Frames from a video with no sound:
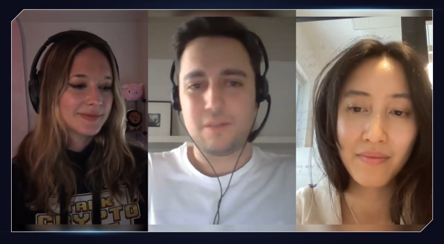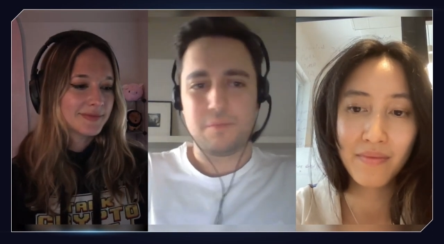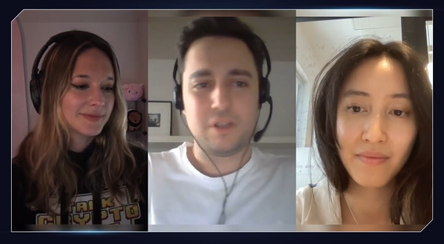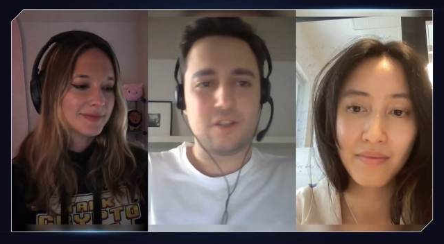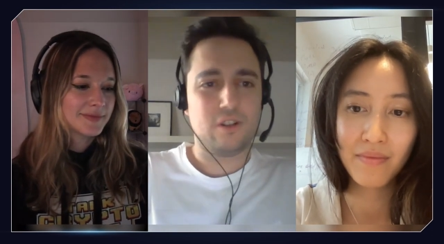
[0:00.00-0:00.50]

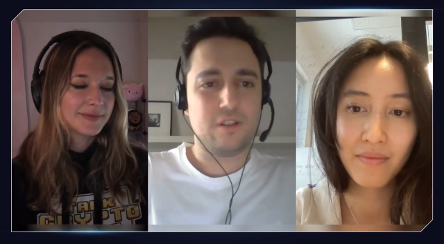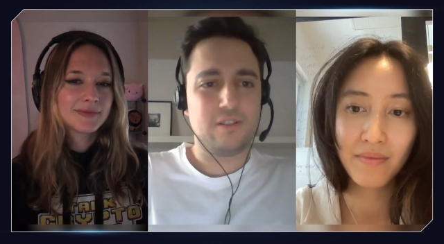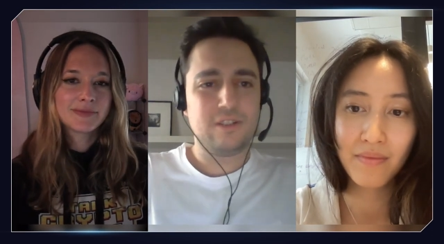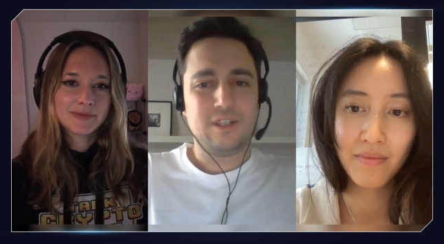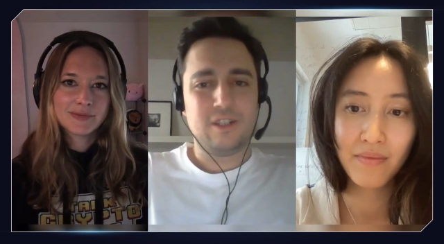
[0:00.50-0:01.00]
Speaker 1: like
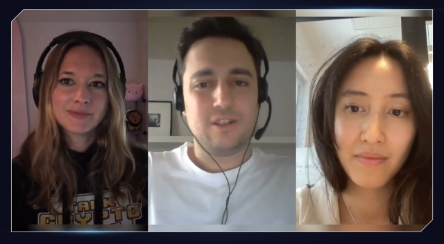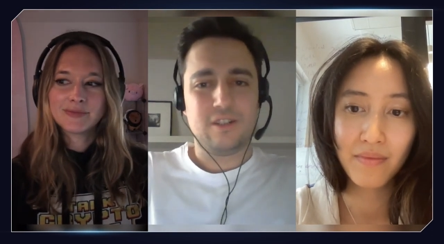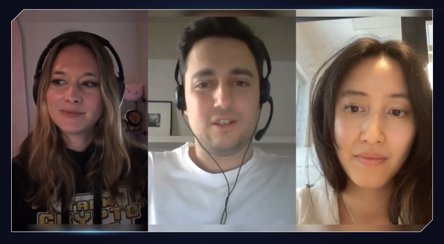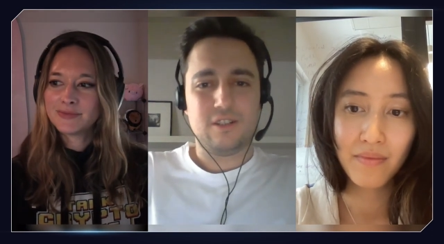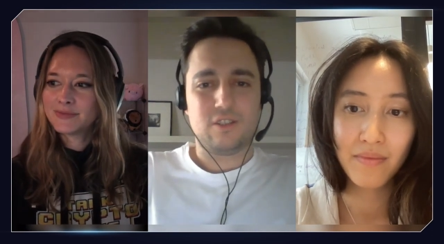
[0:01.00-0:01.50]
Bitcoin,
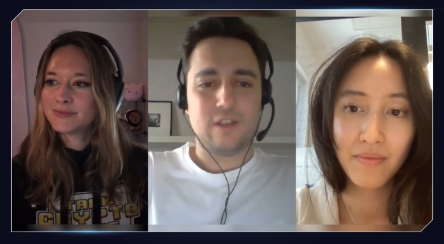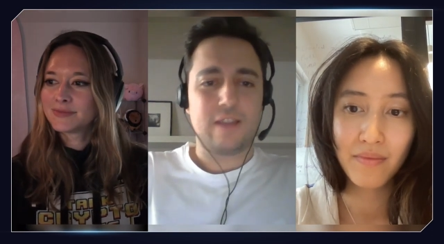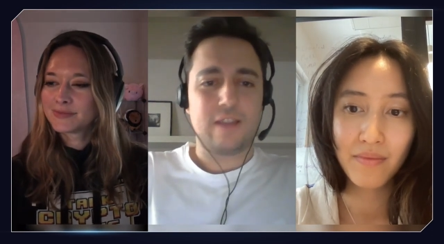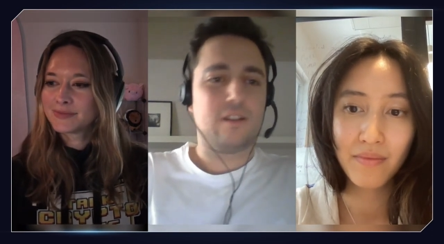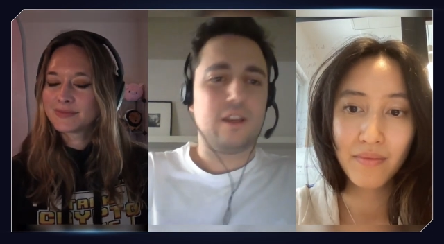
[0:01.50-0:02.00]
uh, so
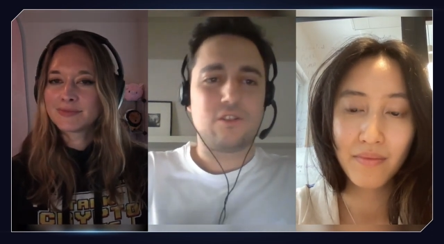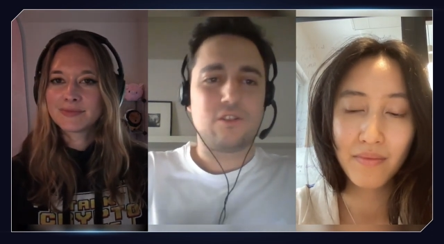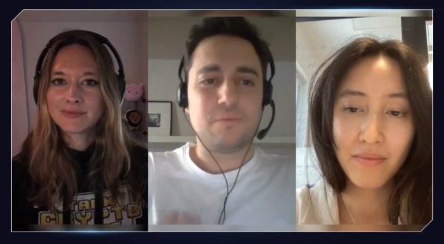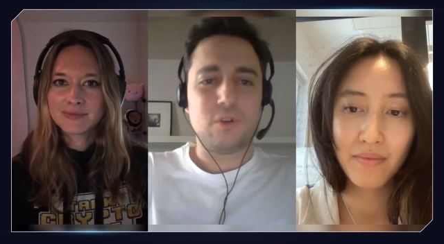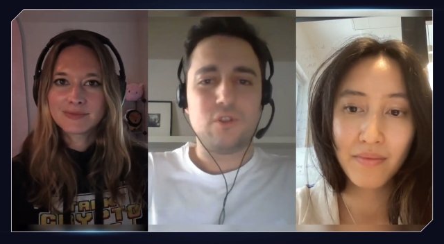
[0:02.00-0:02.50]
the
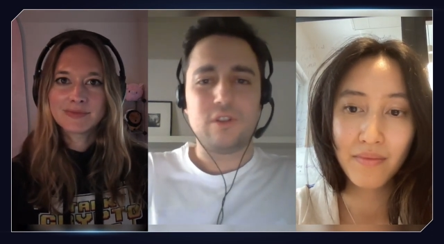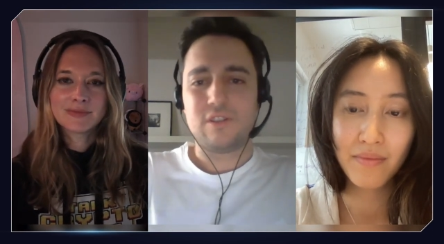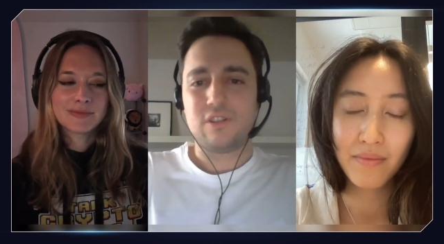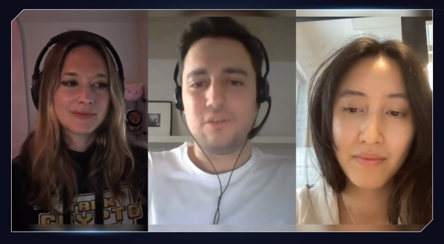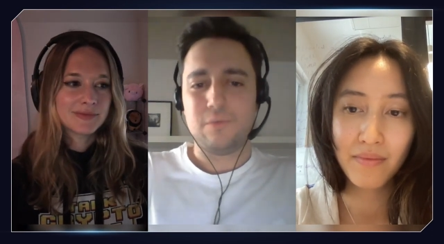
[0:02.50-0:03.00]
underlying
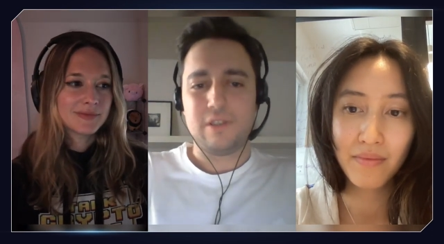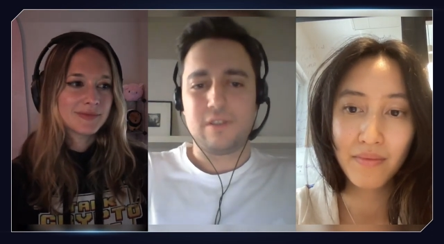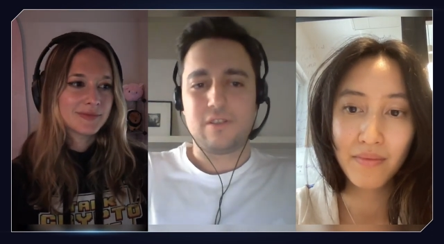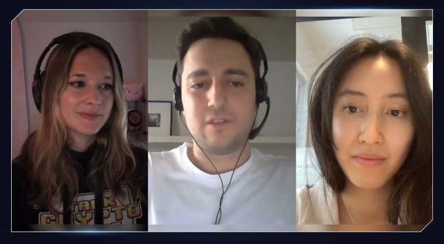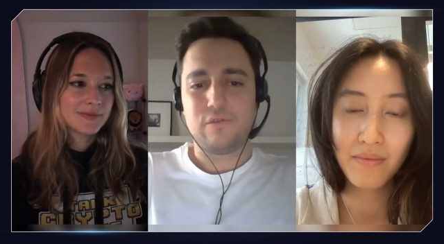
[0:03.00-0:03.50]
component is
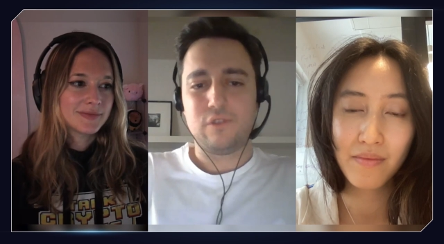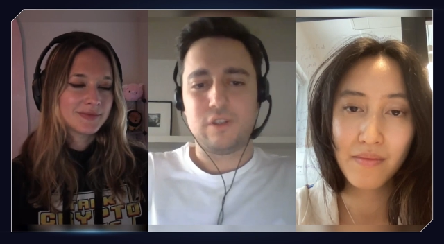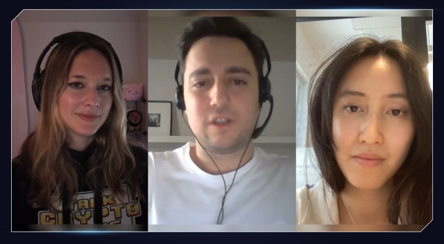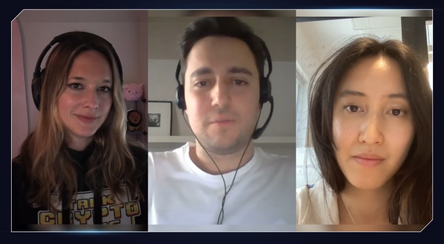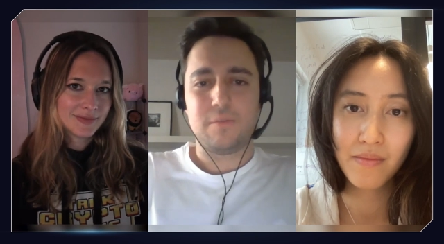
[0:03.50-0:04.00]
always, uh,
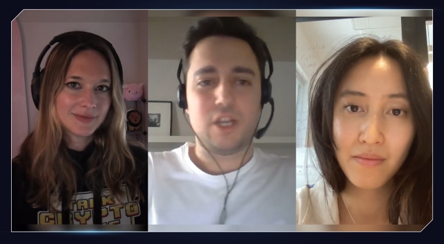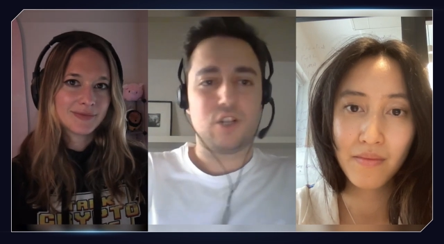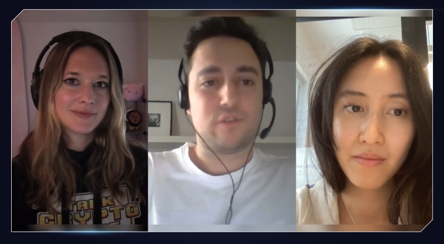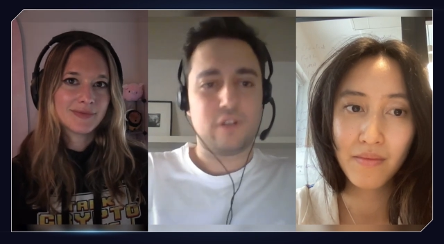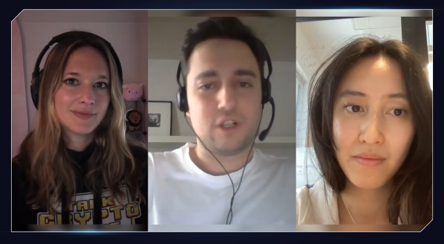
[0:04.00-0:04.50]
for example, a
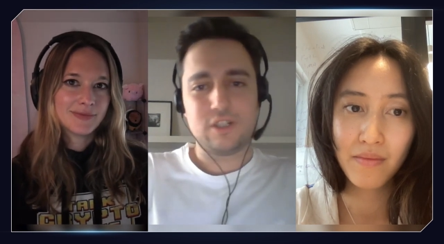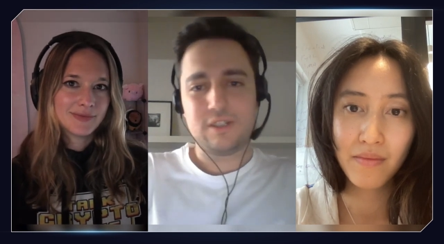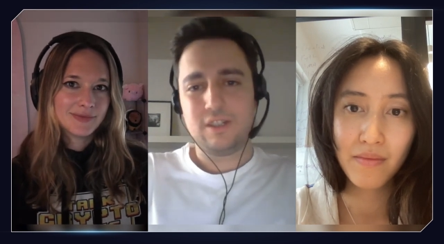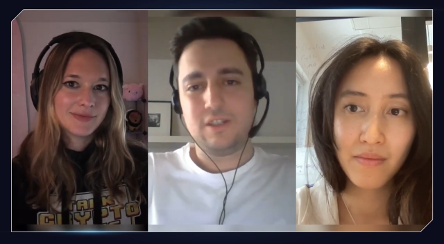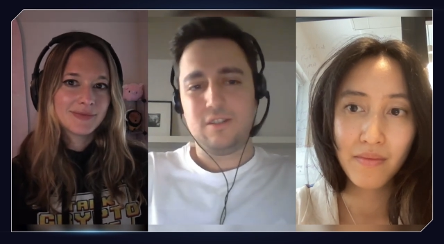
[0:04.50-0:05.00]
hash function.